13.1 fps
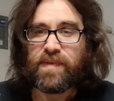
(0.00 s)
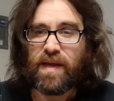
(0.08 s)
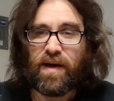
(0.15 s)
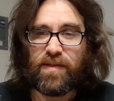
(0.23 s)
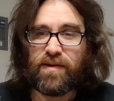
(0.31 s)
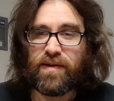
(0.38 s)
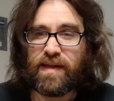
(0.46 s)

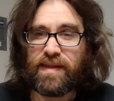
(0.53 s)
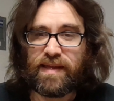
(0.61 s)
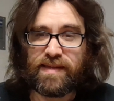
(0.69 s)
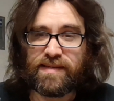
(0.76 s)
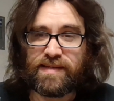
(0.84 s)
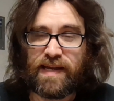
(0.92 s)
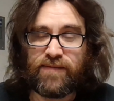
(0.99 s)
Although I think
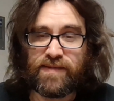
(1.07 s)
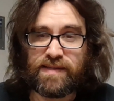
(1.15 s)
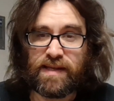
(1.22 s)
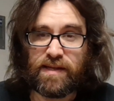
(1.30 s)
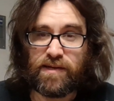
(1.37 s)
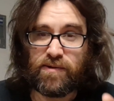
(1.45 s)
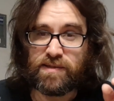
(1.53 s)
the safest thing
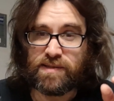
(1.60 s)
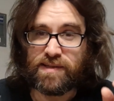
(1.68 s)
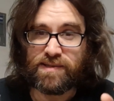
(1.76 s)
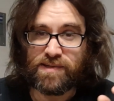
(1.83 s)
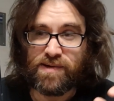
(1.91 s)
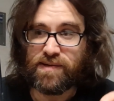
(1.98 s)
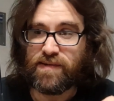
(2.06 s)
to do is
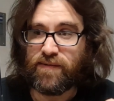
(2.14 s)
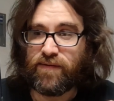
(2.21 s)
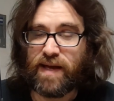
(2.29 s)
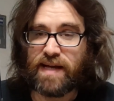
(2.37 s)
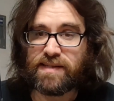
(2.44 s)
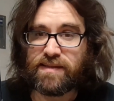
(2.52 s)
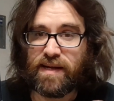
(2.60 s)
just turn the
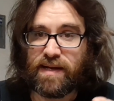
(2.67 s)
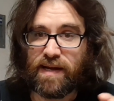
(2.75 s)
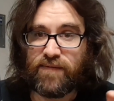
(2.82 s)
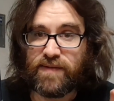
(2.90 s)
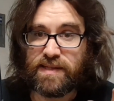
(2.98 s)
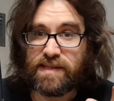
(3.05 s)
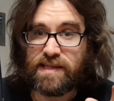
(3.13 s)
flashlight
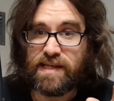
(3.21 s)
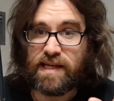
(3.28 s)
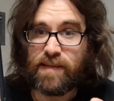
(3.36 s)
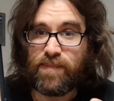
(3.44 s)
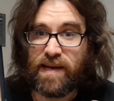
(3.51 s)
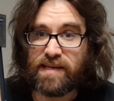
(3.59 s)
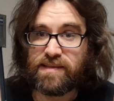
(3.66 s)
off and
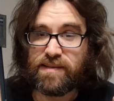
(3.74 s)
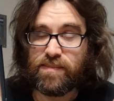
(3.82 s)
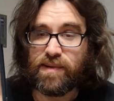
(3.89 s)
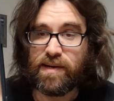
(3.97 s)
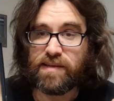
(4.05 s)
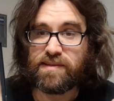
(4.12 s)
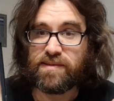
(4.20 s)
sneak past the
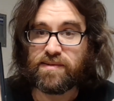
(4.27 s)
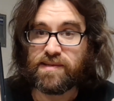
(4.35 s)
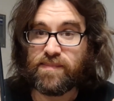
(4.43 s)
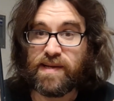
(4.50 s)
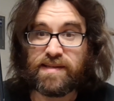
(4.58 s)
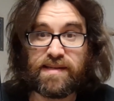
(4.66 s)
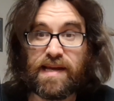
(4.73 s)
monsters. It
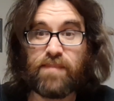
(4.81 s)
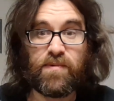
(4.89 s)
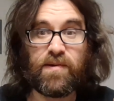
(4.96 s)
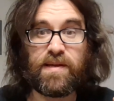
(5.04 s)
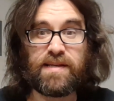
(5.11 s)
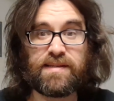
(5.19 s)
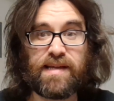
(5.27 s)
makes the game
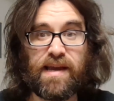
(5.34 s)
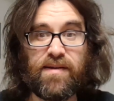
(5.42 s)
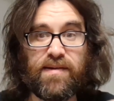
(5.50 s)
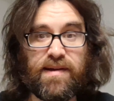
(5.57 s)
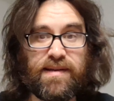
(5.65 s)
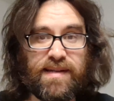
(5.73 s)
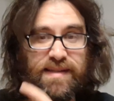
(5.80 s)
really
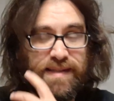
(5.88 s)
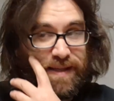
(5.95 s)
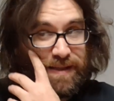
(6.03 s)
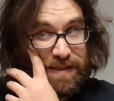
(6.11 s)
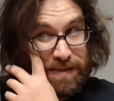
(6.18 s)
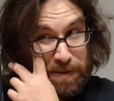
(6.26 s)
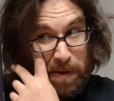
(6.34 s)
scary and
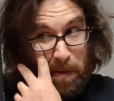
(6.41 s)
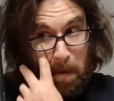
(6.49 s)
intense.